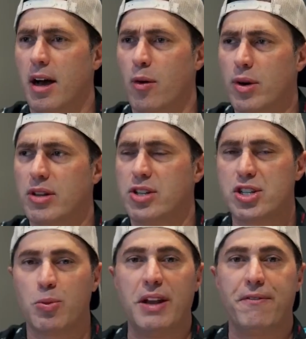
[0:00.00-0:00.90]
really
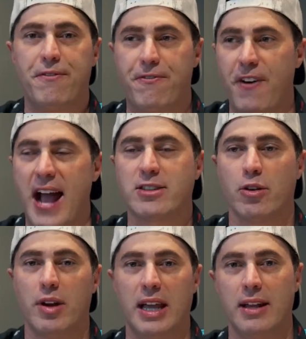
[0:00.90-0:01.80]
sweet
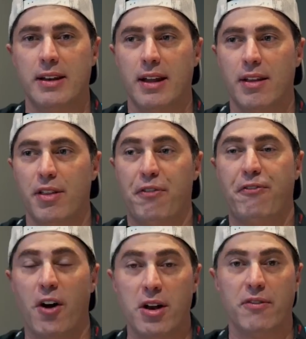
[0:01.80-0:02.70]
factor in the
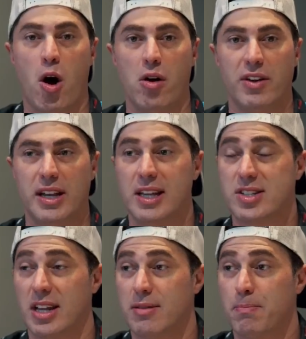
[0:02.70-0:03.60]
fun of all of it,
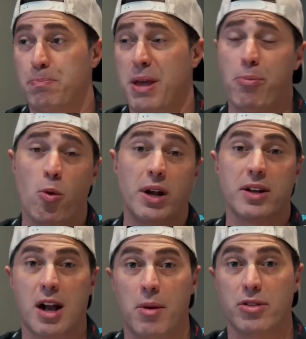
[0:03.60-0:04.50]
is that people wanting to
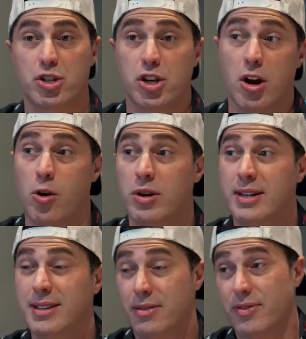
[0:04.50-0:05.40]
come on the show
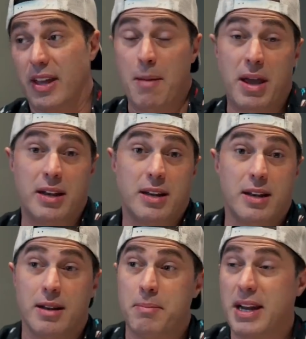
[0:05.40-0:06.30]
that I
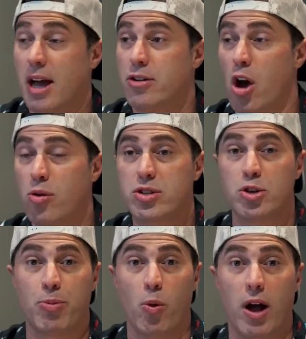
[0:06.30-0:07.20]
may not know
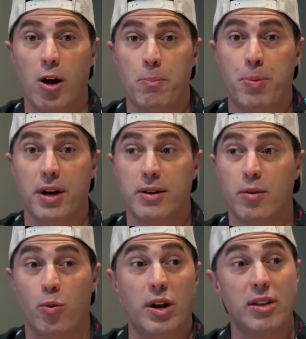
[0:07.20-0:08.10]
super well, but
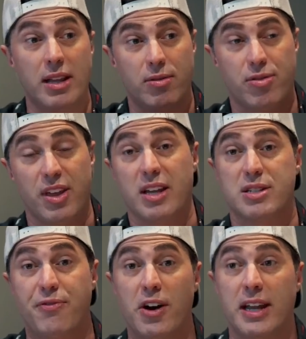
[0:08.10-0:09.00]
really think
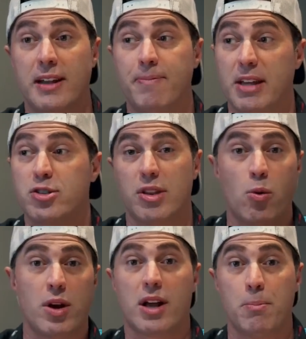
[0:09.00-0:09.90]
it's funny, and so they
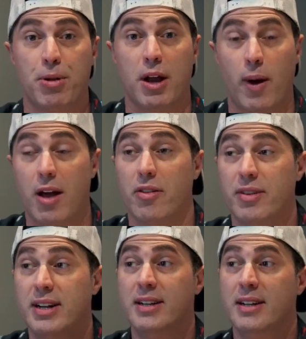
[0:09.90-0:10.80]
want to come play around,